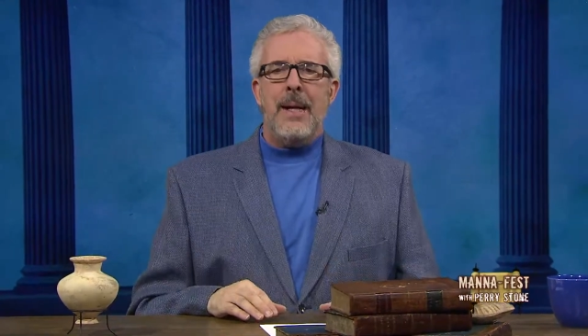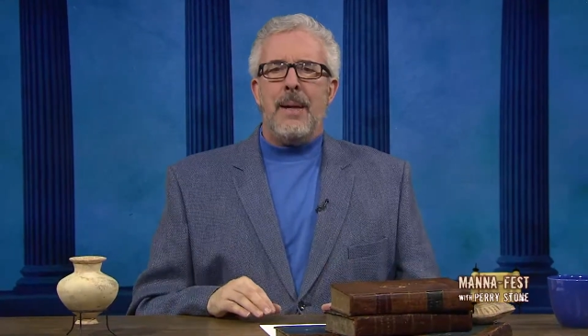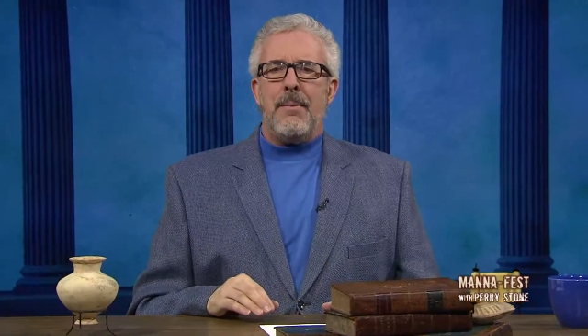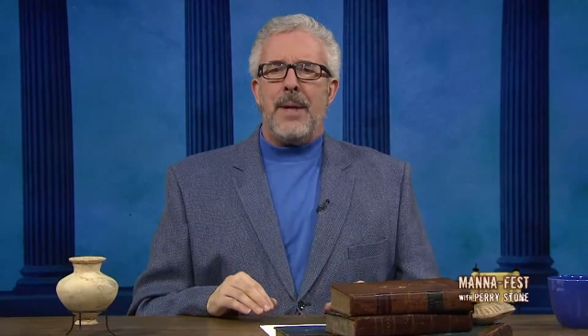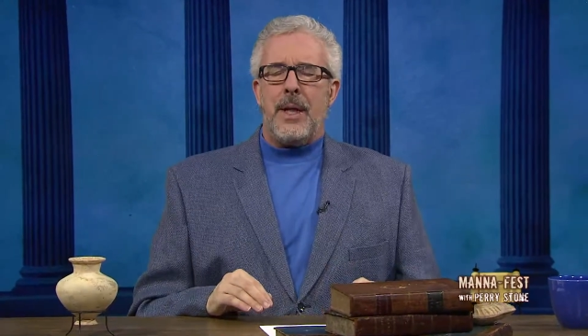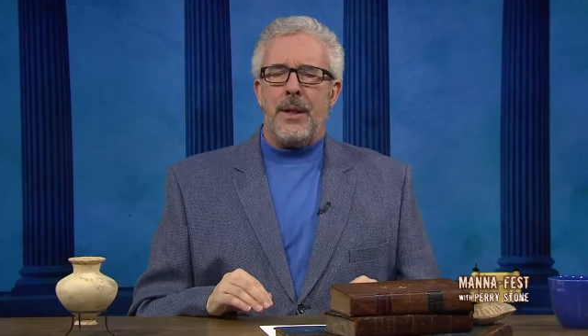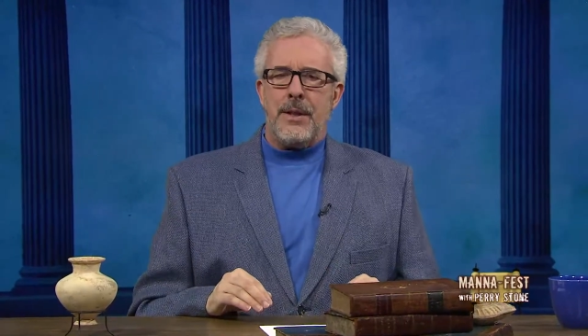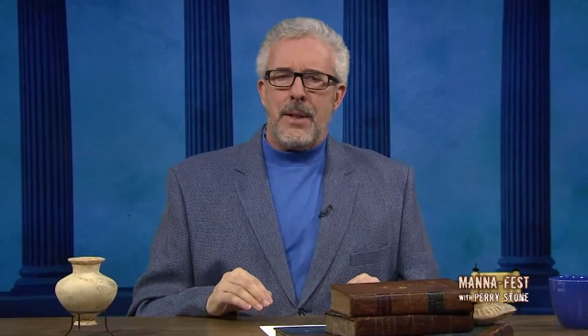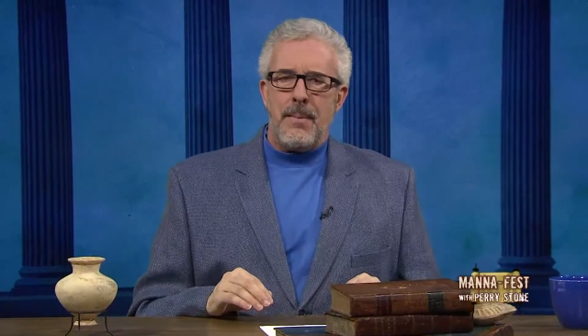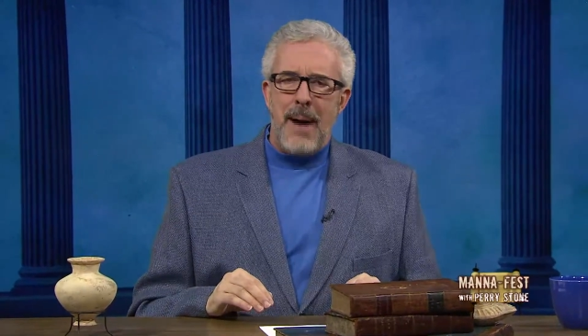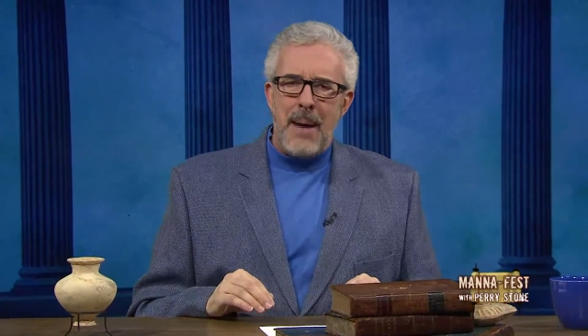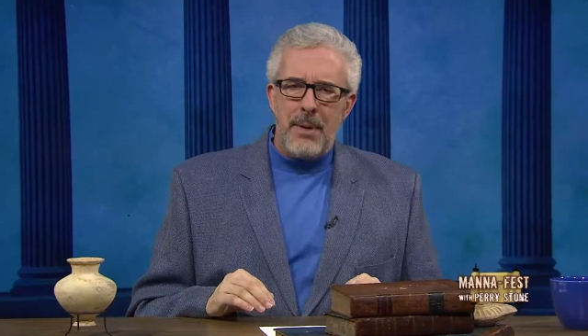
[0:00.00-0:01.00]
because the
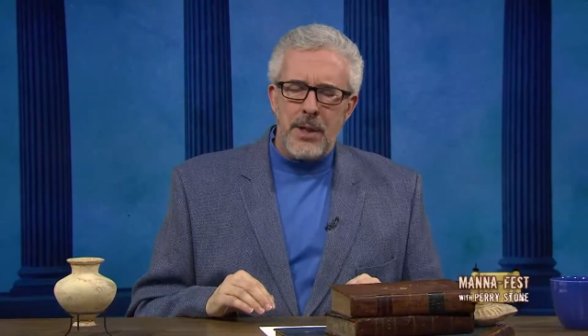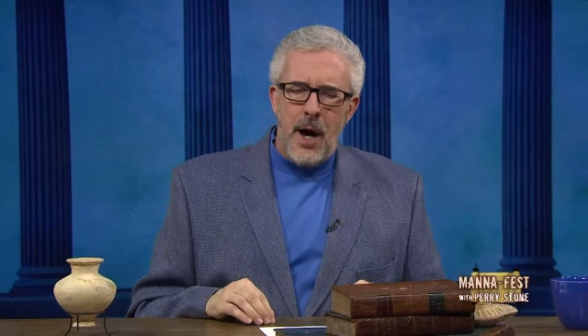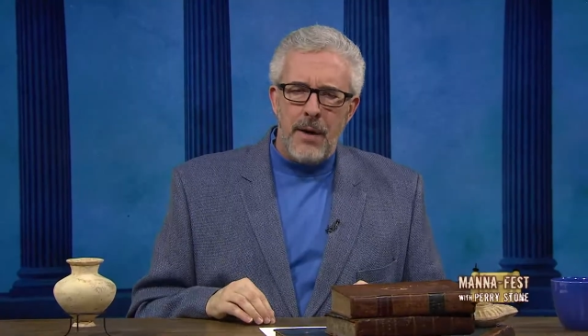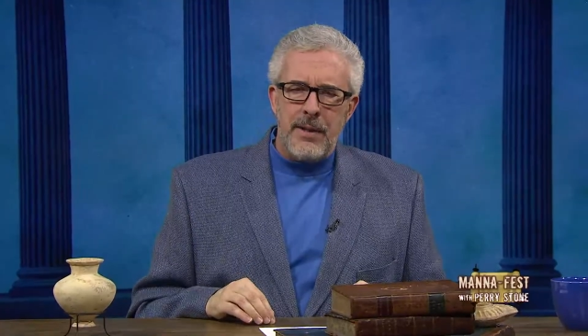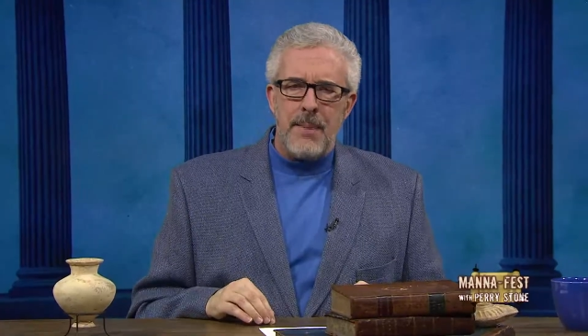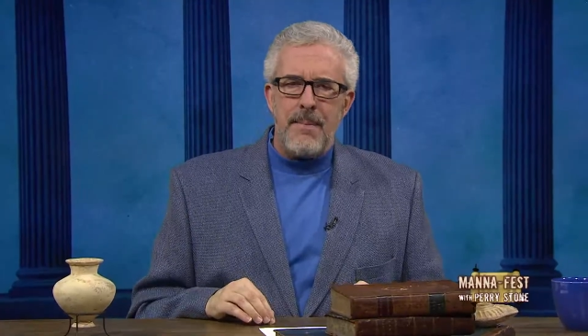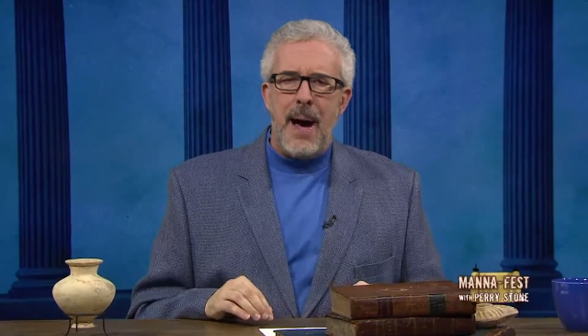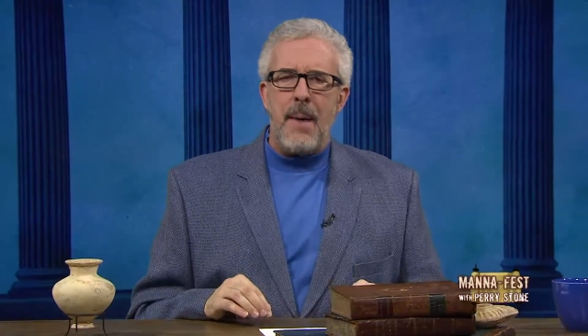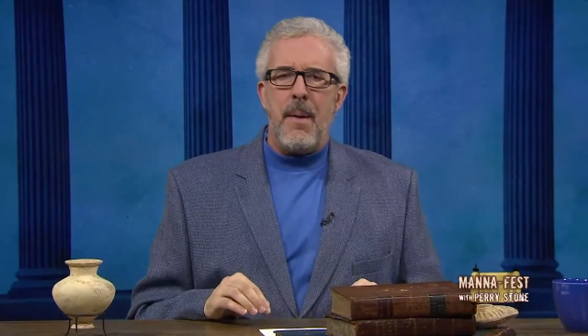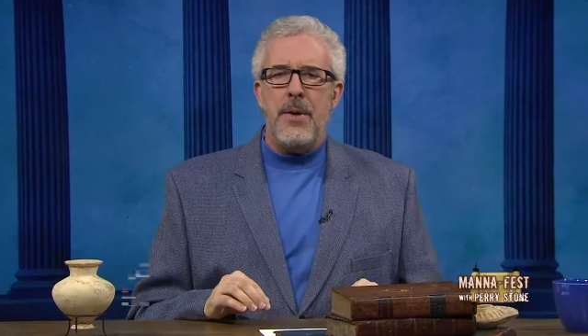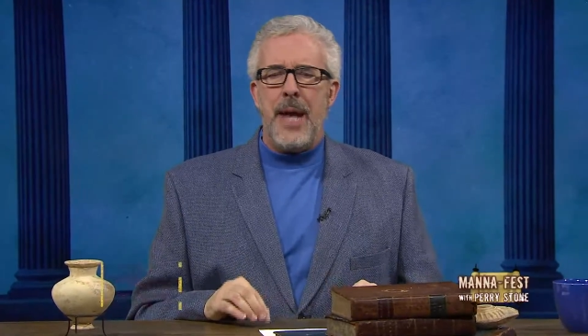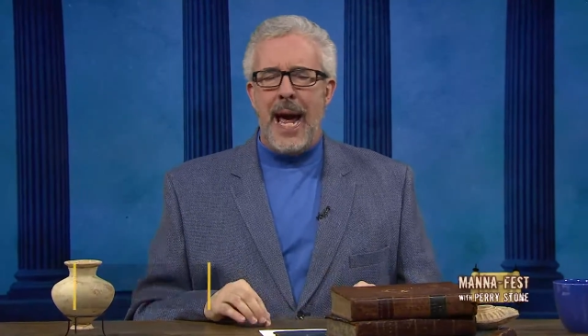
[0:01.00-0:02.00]
Bible talks
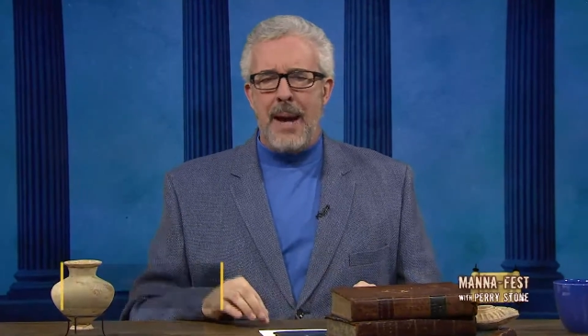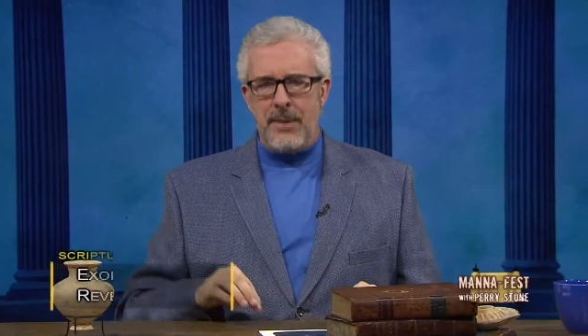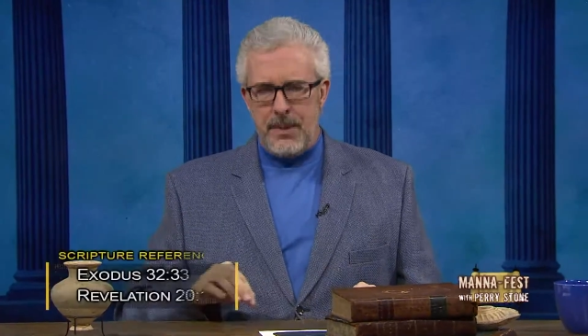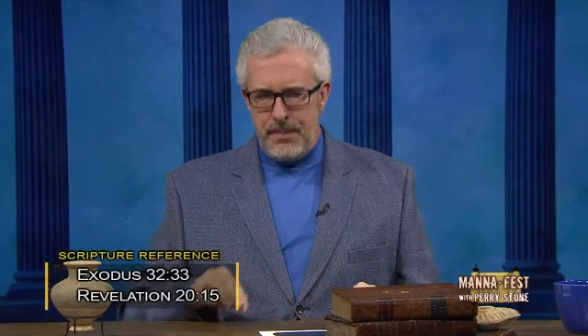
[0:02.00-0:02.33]
about names